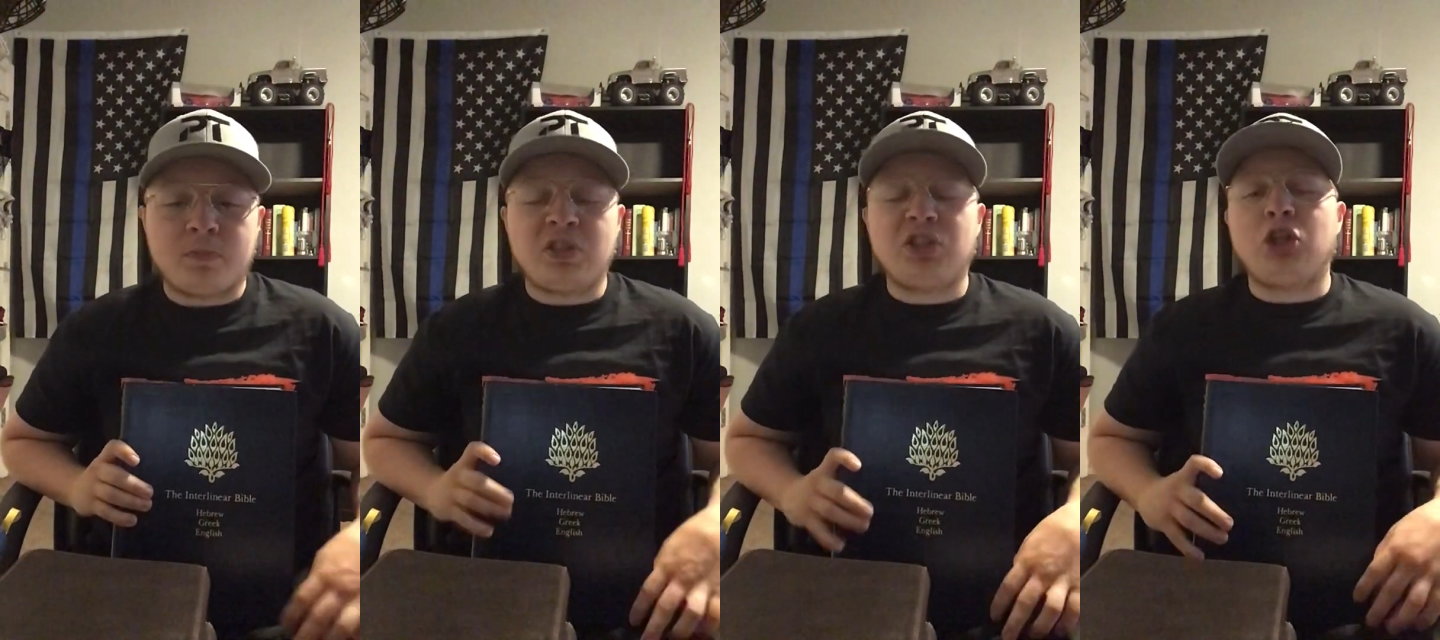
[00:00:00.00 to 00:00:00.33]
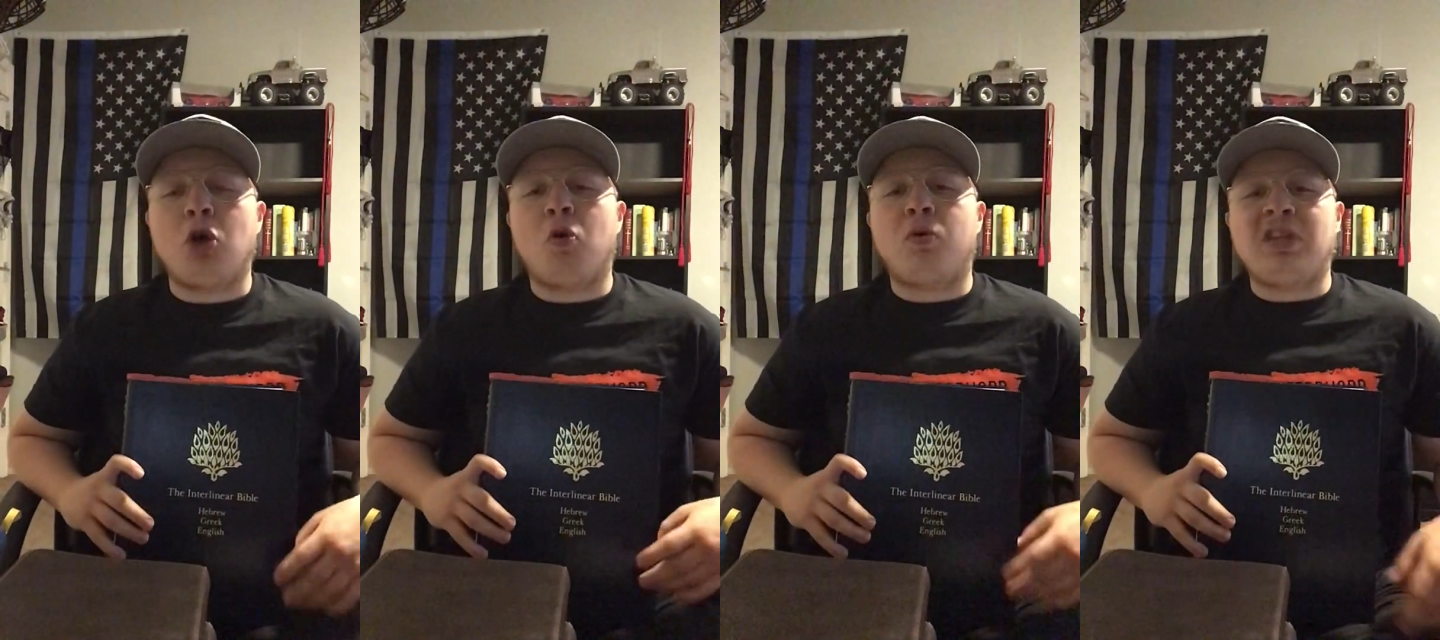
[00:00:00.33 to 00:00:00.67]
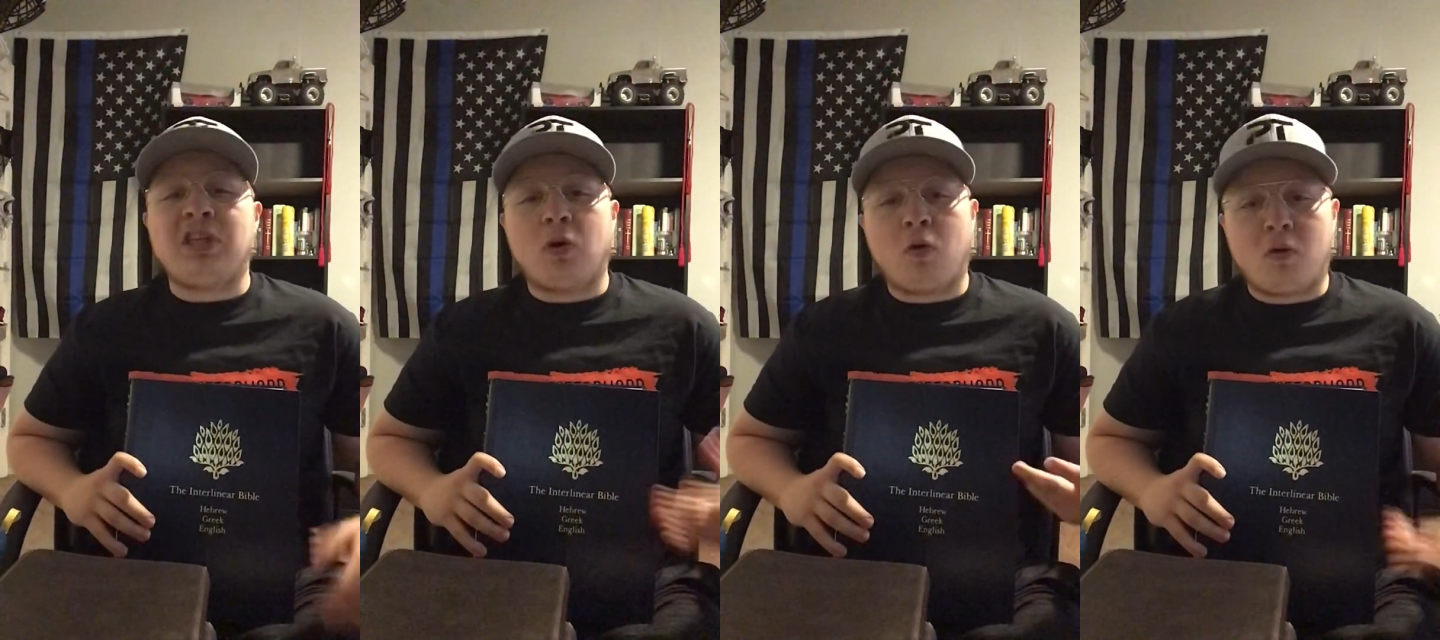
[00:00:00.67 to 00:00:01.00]
So
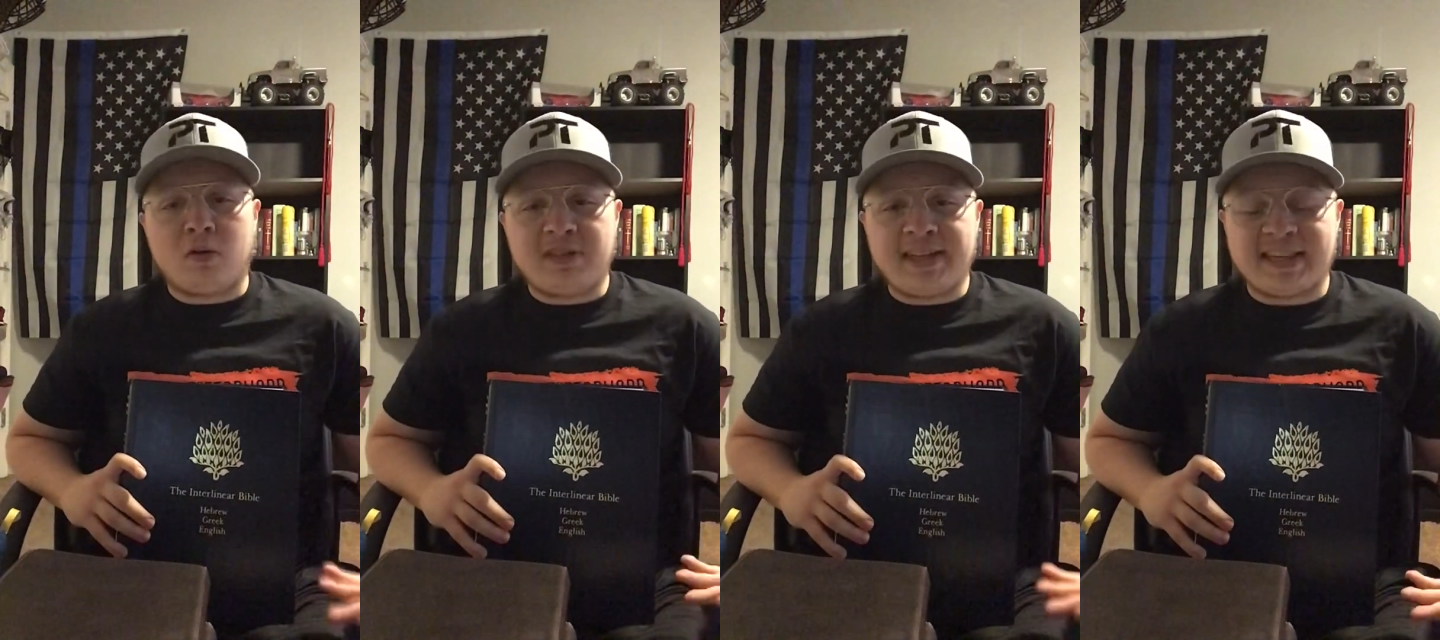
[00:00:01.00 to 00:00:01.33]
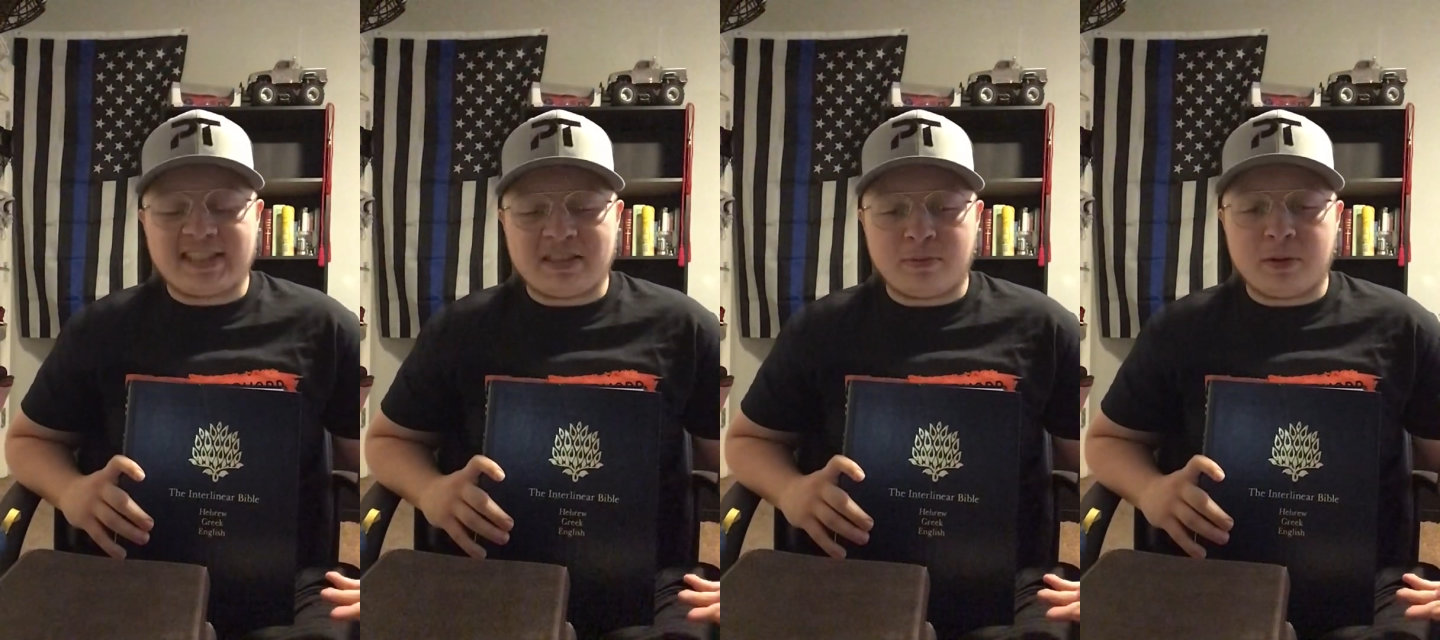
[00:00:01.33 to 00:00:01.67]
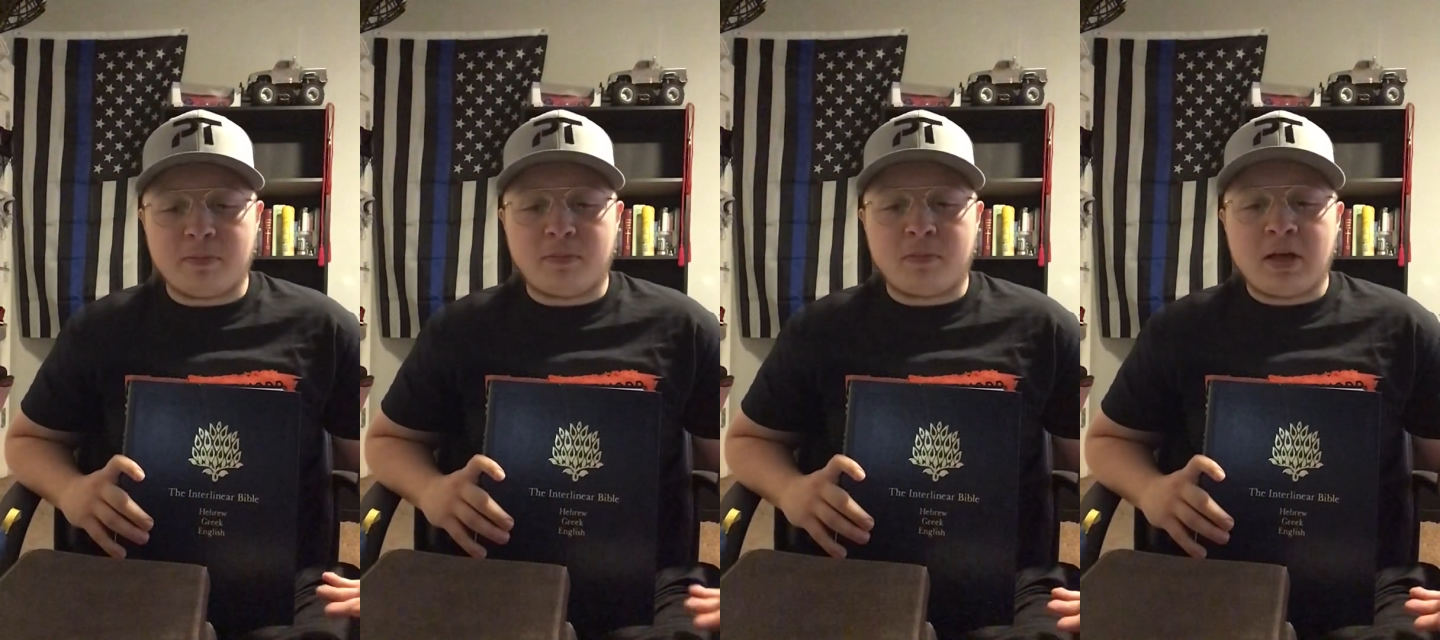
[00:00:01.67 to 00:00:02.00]
the Old
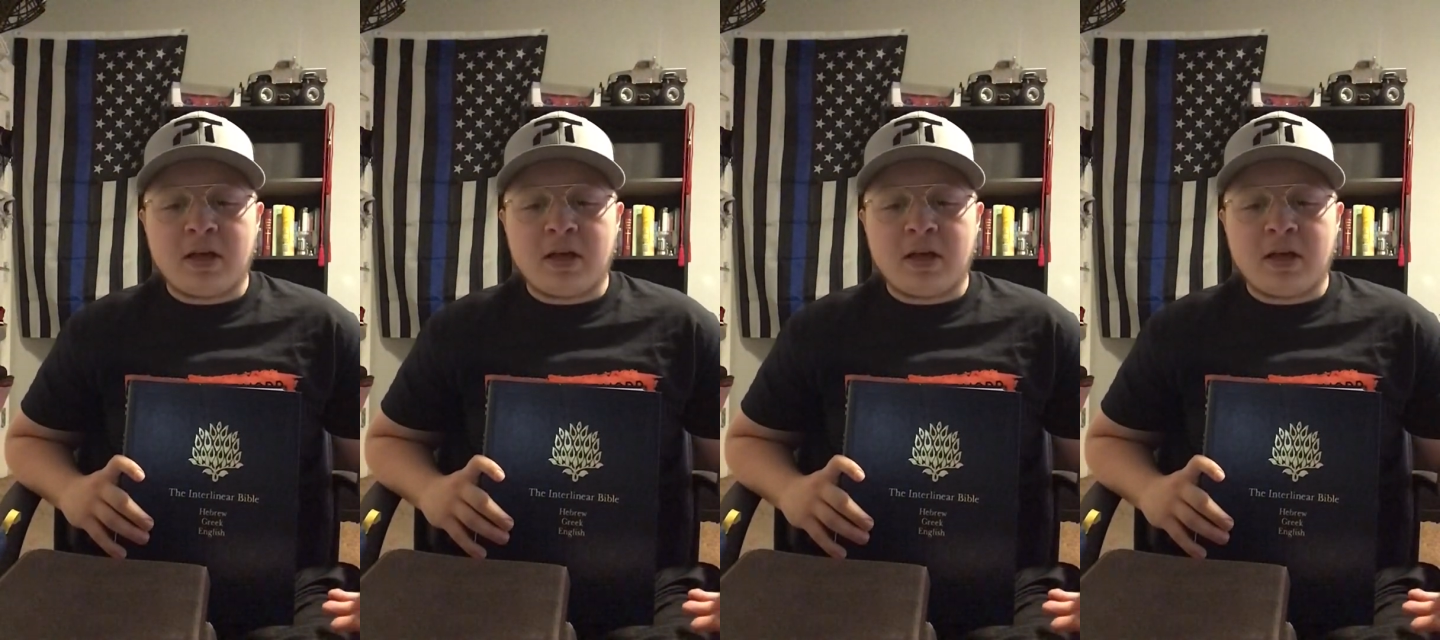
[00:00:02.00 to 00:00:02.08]
Testament